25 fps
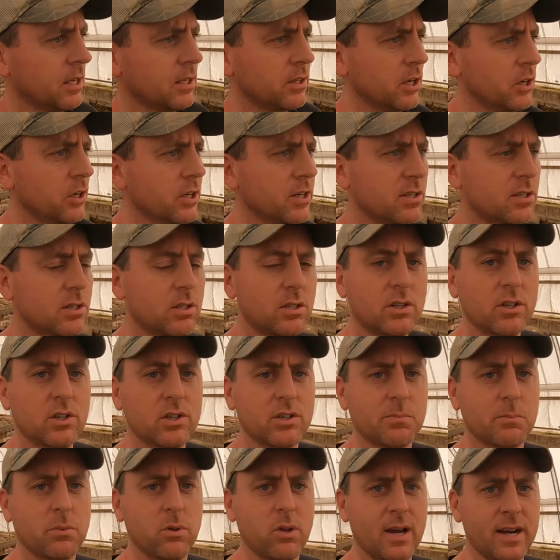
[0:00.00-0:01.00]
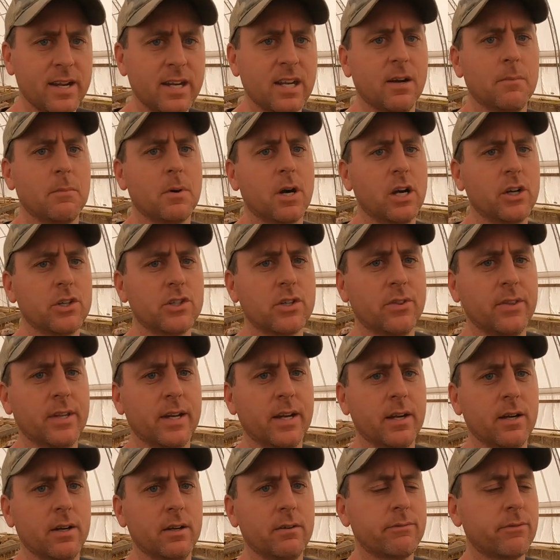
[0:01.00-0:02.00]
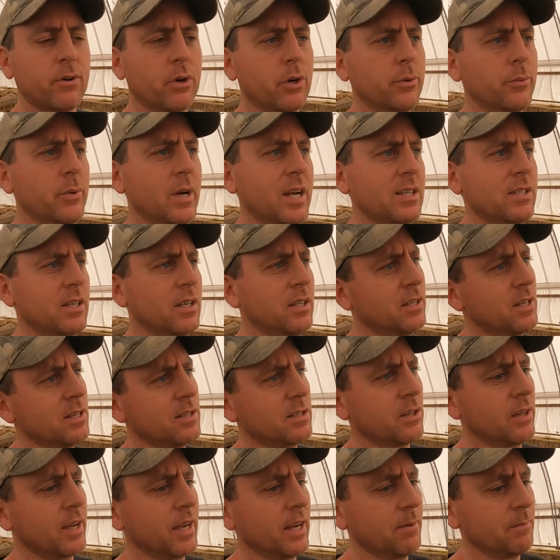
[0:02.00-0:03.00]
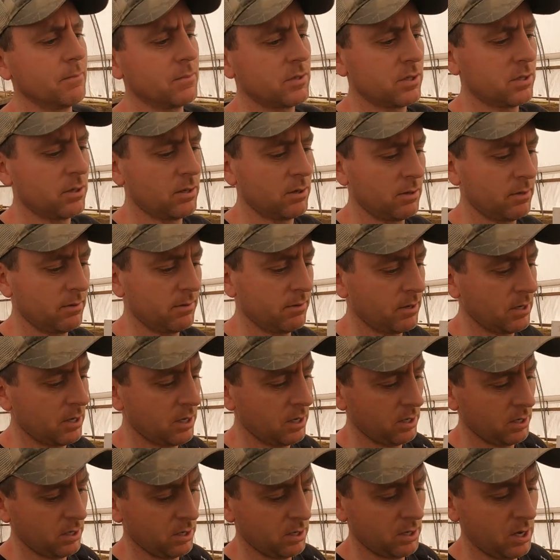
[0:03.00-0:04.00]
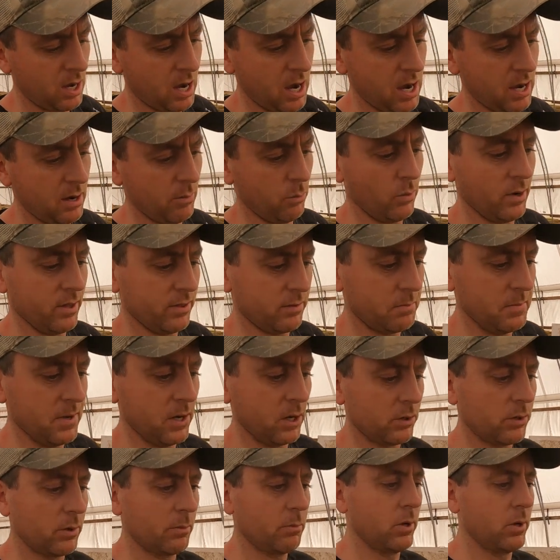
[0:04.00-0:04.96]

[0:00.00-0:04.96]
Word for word: There's, there's plenty of margin there for raising these lambs uh, with milk